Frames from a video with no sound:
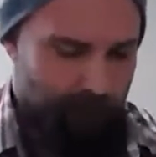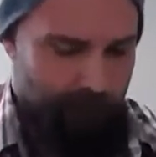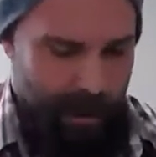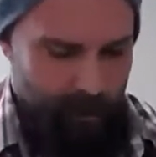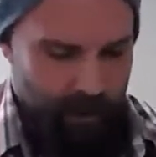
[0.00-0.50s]

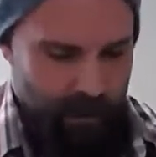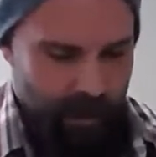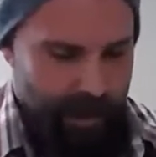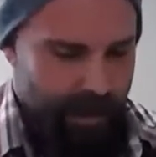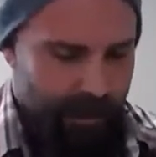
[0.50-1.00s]
final
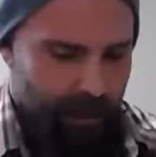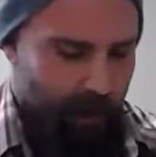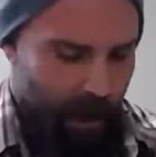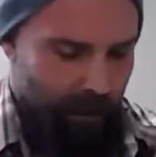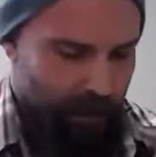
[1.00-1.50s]
slicking or a
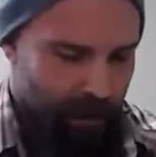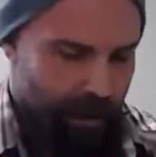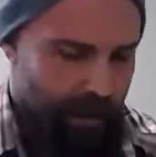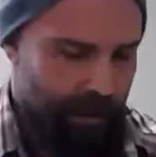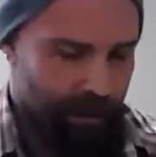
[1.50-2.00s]
polish
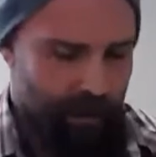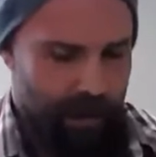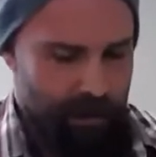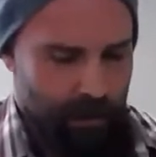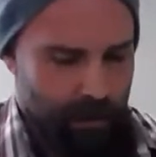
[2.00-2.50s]
like this,
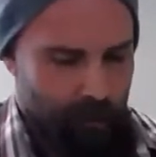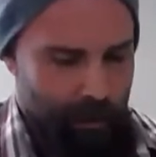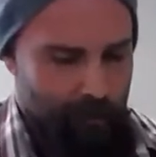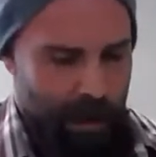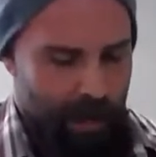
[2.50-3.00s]
it's a little
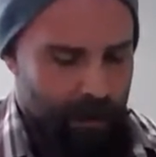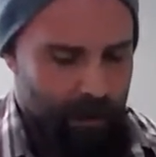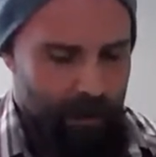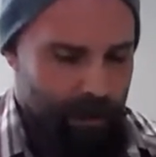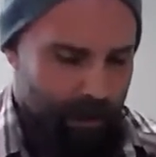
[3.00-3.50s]
bit
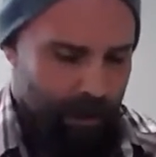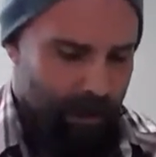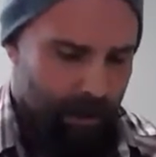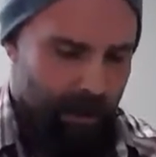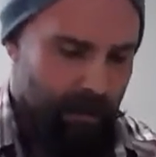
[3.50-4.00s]
better
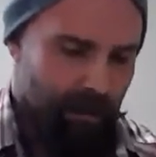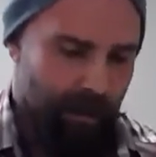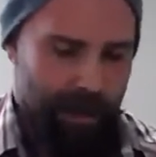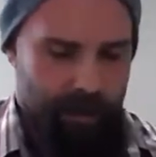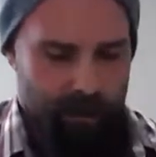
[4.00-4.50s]
than
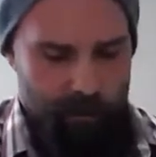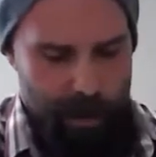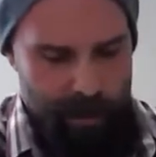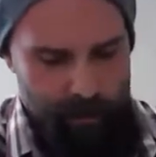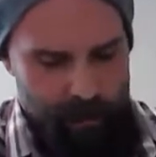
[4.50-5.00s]
laying it on the
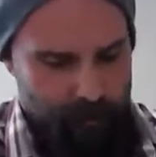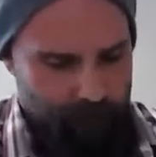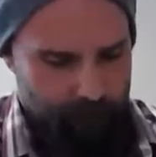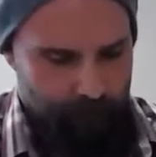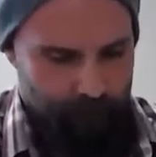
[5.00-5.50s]
bench.
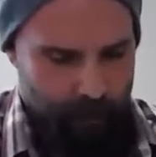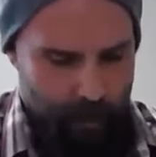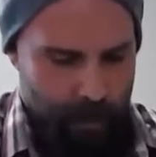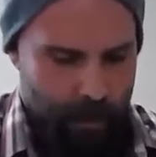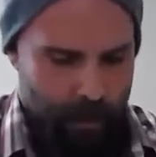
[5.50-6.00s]

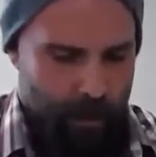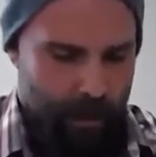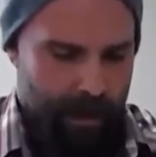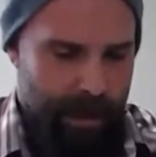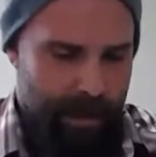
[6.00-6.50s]

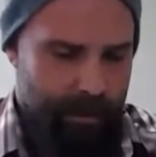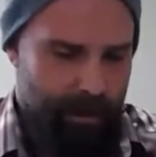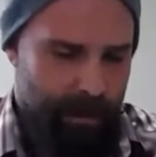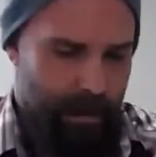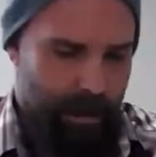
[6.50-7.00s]
I can't
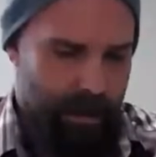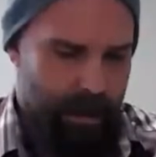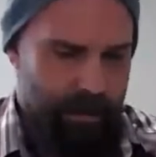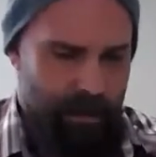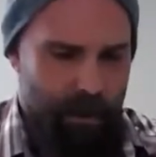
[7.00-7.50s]

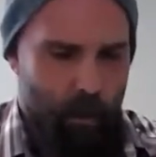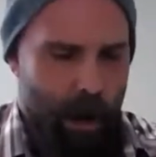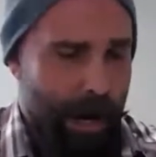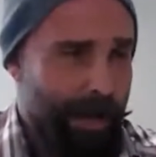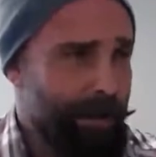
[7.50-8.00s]
tell you
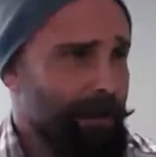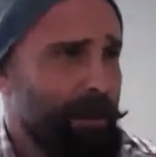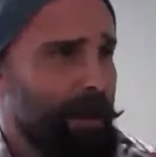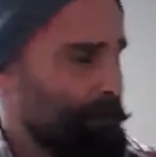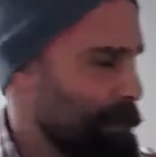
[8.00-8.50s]
why it is. I think it